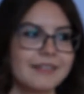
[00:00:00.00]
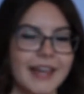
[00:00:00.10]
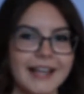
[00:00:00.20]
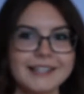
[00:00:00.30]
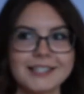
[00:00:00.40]

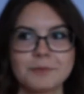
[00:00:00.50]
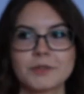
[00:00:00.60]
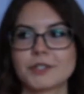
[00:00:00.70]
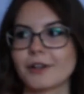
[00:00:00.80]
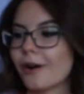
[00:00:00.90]
they seem
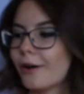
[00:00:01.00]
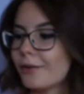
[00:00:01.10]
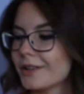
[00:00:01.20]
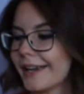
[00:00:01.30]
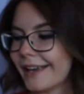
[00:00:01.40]
so
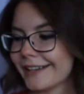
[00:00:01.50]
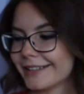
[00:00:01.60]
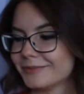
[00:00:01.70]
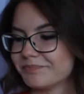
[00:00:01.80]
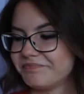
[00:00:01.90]

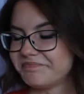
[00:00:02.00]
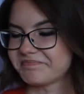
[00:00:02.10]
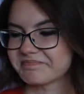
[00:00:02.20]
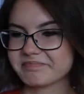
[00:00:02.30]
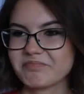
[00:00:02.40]
like
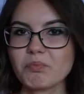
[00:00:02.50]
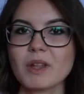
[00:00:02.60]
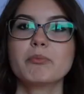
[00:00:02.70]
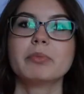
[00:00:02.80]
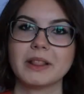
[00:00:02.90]

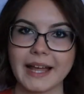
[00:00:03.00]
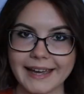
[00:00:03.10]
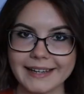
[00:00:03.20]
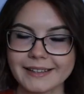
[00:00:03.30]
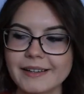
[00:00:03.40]

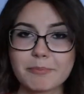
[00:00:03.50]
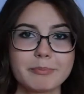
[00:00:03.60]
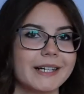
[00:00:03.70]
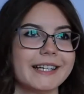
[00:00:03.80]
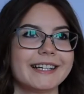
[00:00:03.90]
plain,
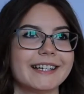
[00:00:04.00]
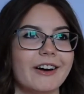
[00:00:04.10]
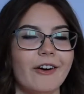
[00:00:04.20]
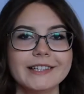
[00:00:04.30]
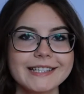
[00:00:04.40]
but
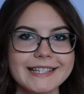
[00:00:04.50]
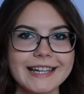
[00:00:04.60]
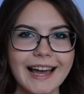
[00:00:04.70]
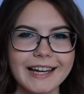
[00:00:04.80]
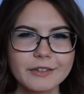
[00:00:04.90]

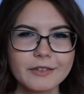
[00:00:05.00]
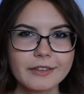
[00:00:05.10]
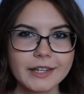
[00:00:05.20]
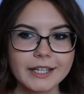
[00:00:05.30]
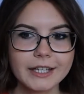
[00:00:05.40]
honestly, I don't
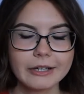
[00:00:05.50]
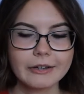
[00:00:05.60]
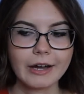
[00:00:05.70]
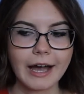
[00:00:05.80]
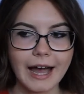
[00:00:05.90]
think you
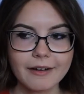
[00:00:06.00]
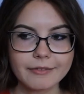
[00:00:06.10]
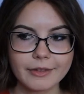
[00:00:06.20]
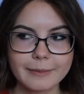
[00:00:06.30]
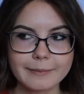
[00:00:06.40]
have
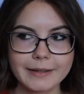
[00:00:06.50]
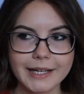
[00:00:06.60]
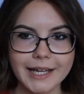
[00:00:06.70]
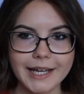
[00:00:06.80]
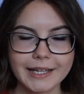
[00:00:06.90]
them
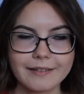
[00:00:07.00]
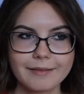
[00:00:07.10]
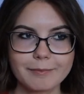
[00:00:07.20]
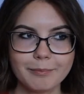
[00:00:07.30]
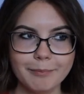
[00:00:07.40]
in
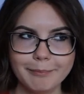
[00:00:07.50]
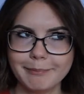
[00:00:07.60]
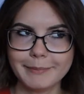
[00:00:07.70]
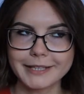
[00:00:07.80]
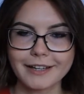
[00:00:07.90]

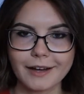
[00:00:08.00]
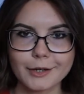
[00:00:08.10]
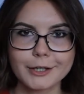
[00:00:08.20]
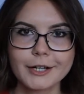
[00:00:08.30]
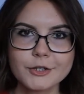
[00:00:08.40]
many
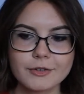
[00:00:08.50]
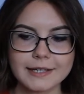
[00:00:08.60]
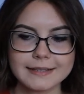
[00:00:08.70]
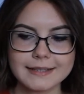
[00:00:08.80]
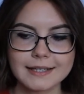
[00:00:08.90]
other
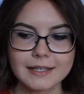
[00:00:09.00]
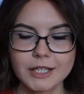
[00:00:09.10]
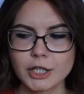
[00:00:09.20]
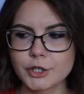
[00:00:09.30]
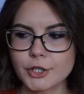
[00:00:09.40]
countries.
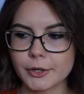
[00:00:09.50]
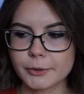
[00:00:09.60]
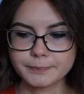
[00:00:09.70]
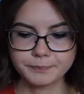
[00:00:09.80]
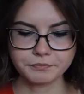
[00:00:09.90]

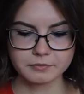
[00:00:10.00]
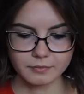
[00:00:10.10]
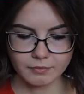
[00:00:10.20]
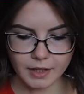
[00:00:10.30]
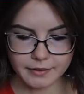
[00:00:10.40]
So
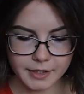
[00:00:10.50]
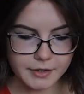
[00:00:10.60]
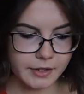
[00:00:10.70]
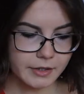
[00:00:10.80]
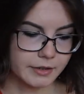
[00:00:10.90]

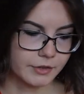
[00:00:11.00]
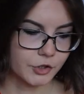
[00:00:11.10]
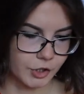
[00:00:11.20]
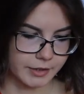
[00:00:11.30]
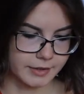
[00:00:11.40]
these are
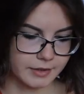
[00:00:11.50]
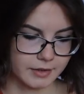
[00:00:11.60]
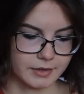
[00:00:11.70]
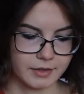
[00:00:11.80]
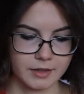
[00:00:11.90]

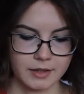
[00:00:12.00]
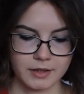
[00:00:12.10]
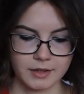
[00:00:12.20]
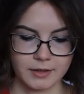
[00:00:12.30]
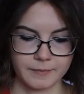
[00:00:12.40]
just
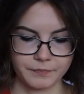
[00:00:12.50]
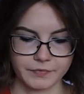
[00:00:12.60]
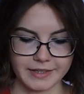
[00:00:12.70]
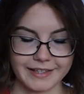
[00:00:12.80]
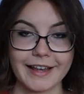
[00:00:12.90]

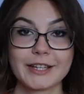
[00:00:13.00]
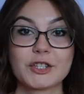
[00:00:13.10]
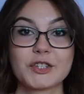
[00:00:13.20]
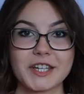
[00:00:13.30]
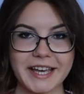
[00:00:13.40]

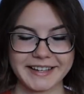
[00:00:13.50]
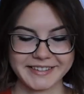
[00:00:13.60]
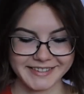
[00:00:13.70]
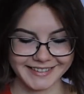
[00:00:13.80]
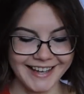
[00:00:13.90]

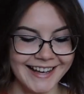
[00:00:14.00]
sticks.